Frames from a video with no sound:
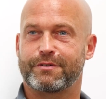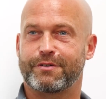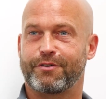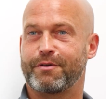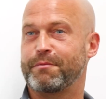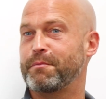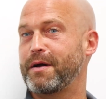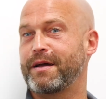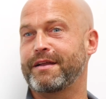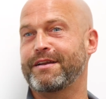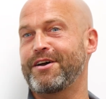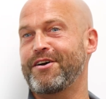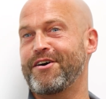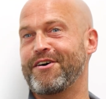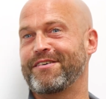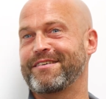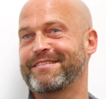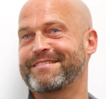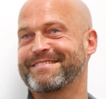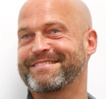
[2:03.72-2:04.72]
or it might
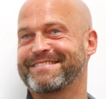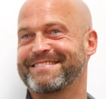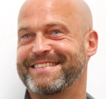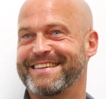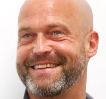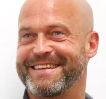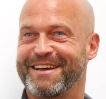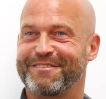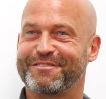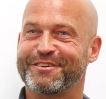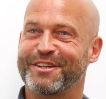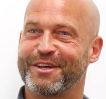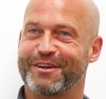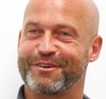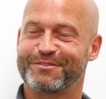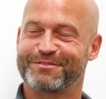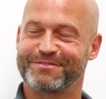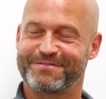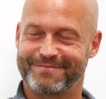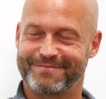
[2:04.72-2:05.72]
not. You never know.